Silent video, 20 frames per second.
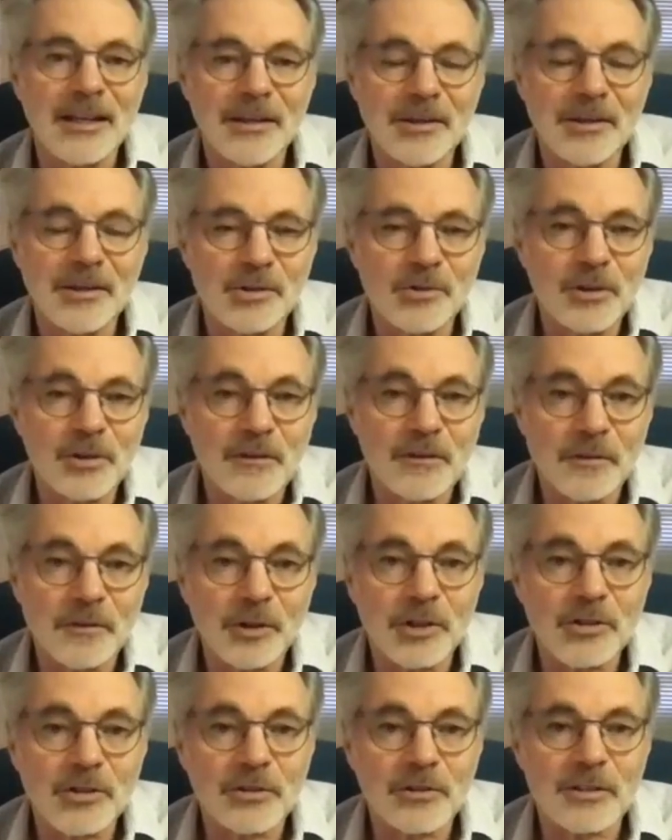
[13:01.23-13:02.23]
you're doing
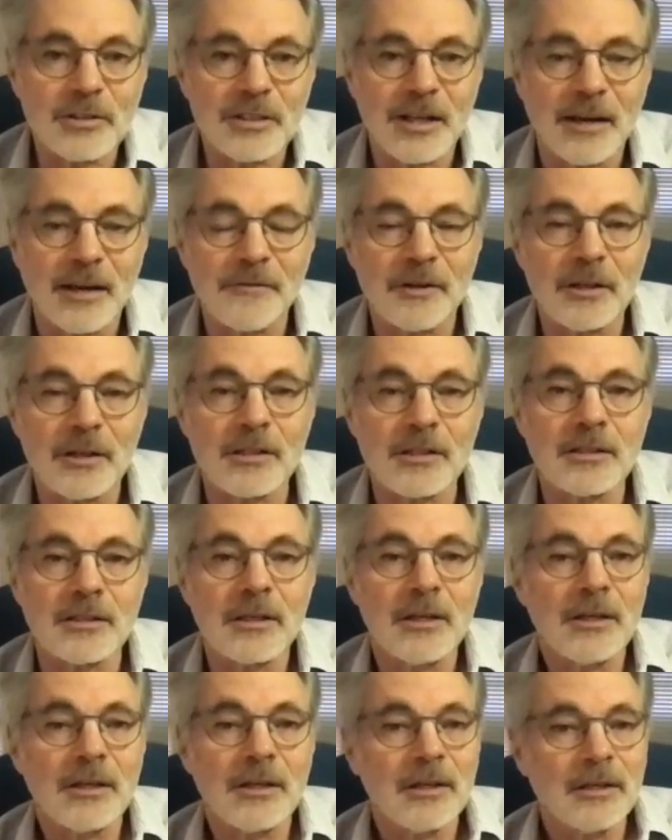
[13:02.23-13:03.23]
virtual stuff and it's
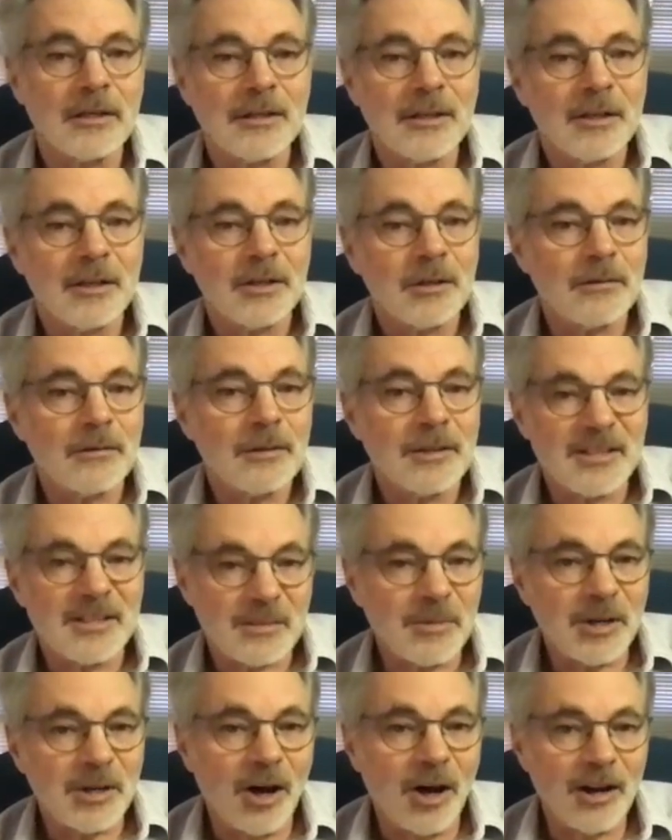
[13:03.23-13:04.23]
a
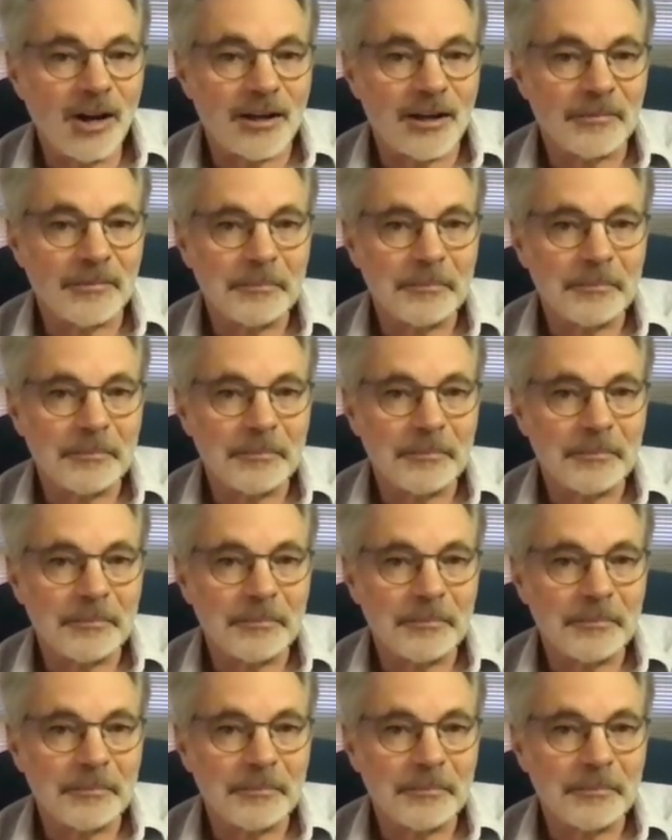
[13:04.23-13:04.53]
bit harder.